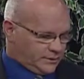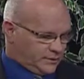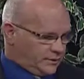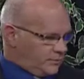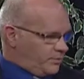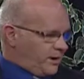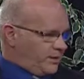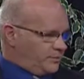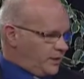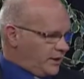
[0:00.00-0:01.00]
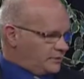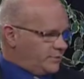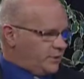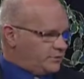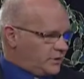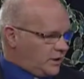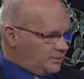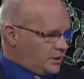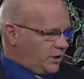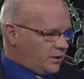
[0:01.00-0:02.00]
you know, bottom line, Mayor
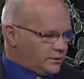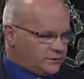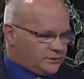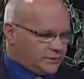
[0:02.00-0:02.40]
Tom Carr.